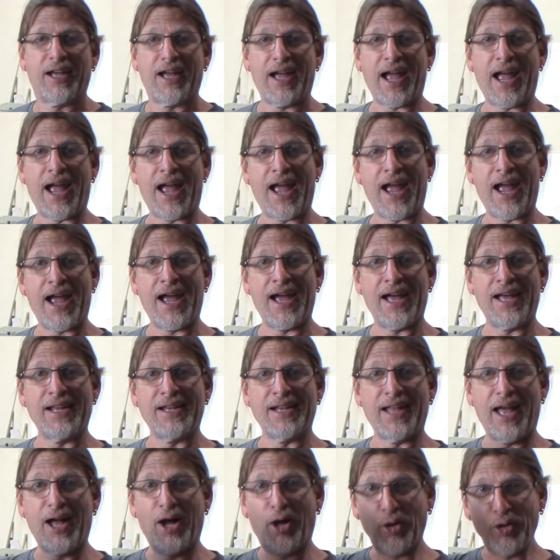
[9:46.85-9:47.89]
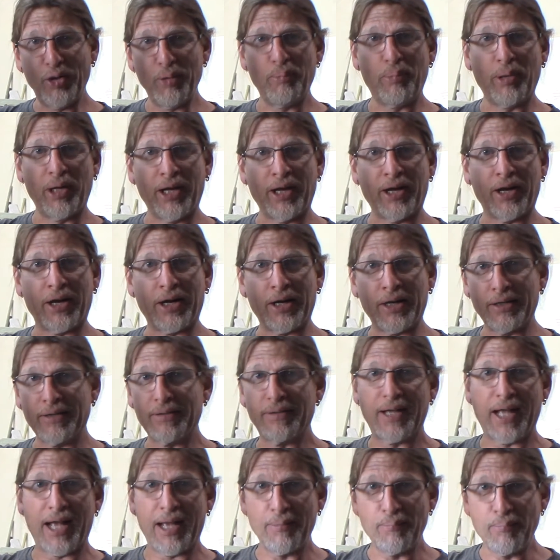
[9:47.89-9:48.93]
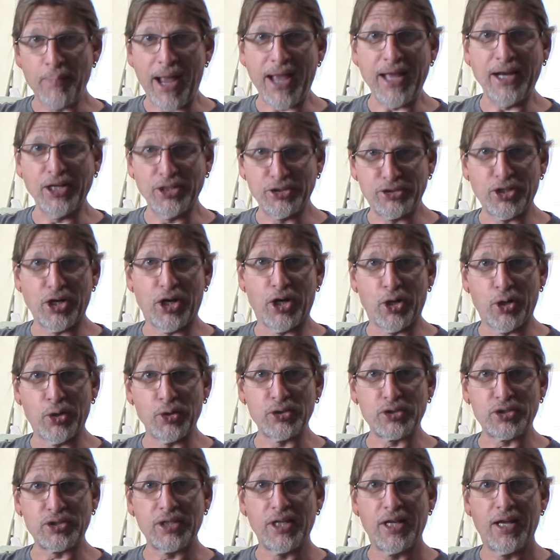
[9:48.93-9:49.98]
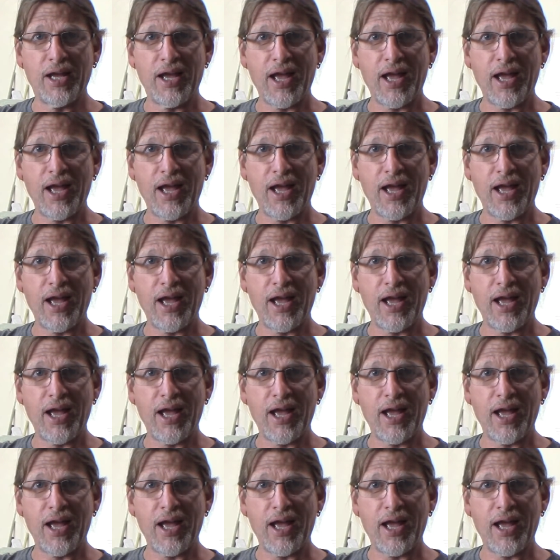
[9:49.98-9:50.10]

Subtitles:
and held a beer, made a toast,